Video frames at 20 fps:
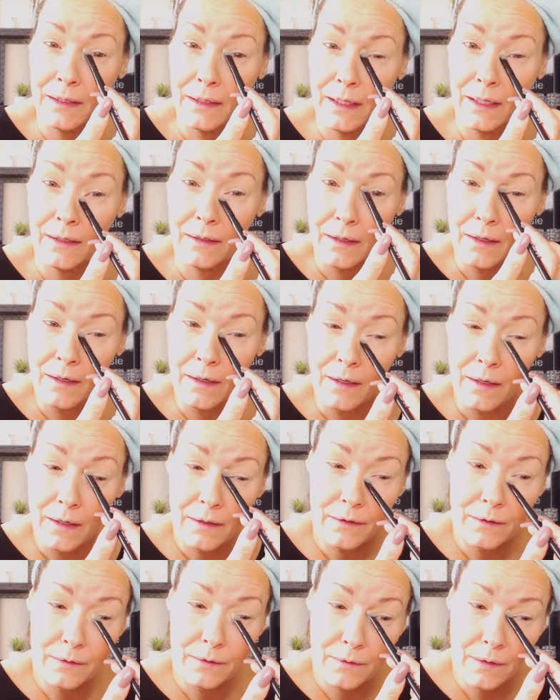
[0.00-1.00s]
And then
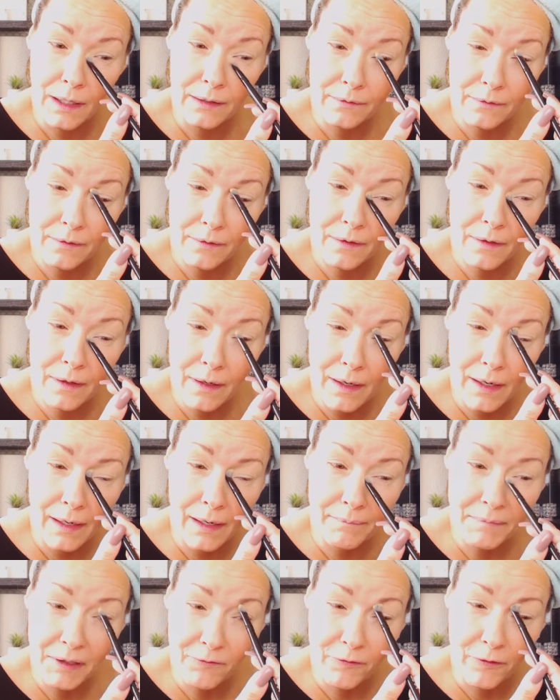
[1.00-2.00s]
you guys,
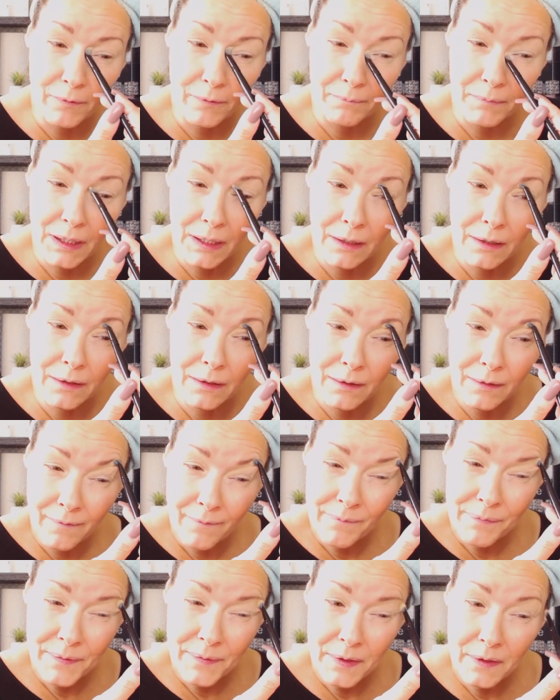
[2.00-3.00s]
I mean, for me,
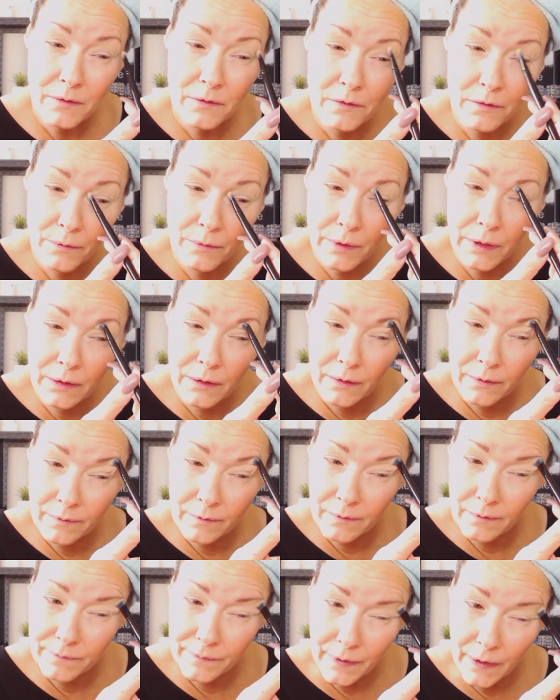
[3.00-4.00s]
doing
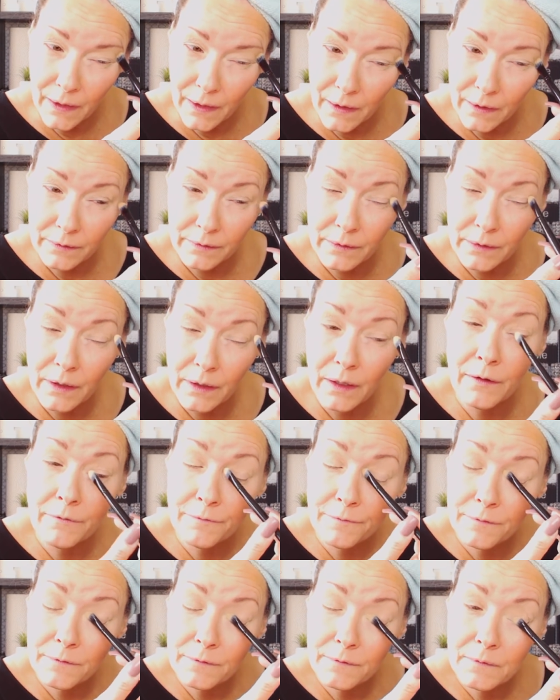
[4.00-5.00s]
this is hard
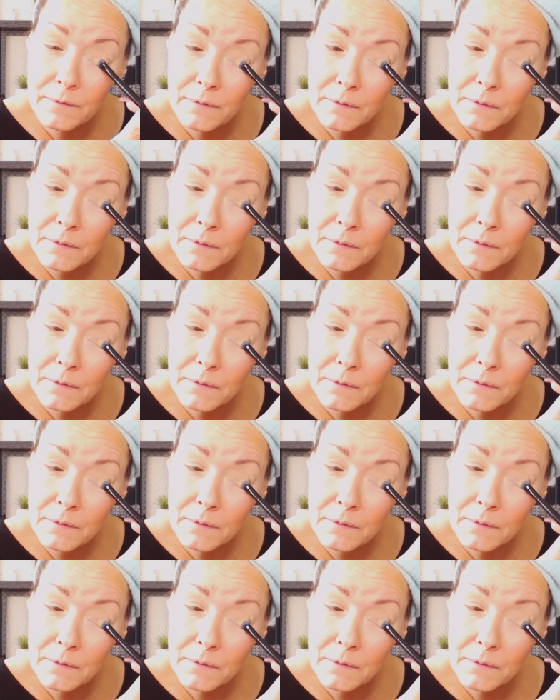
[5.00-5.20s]
enough